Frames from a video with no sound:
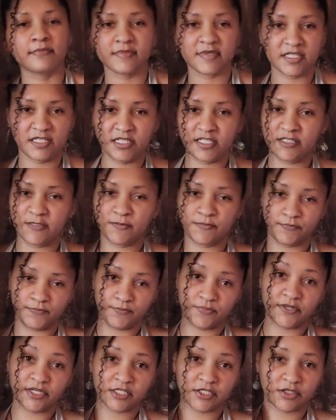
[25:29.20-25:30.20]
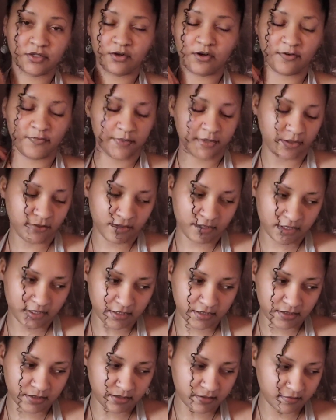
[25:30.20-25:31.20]
just brush it off,
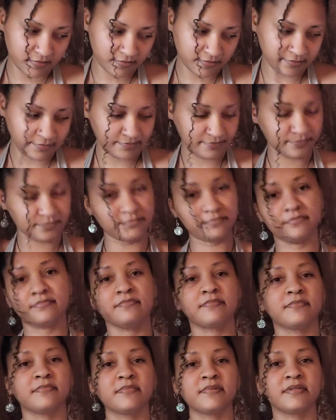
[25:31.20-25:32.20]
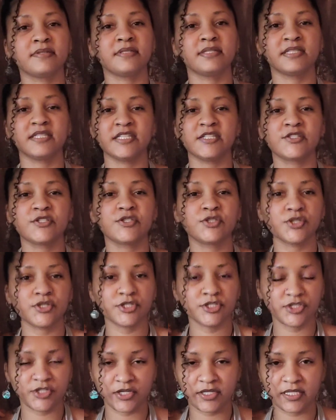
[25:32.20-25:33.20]
because this is
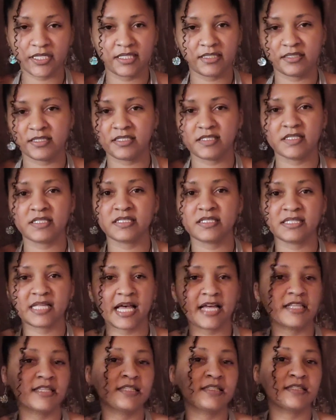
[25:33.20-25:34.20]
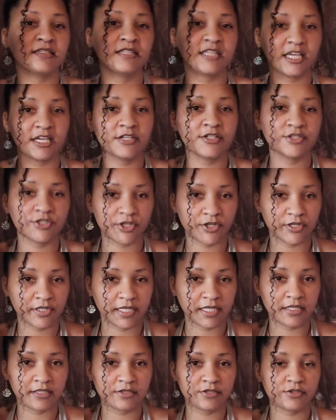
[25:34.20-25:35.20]
your journey. This is not their
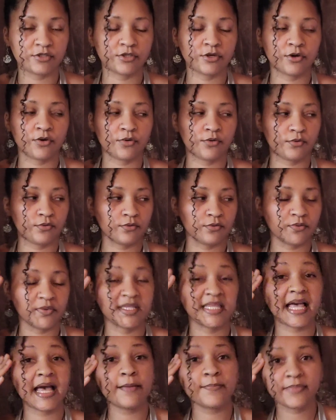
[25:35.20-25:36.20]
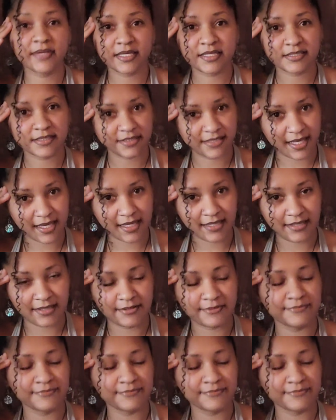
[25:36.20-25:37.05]
journey. So with that being said,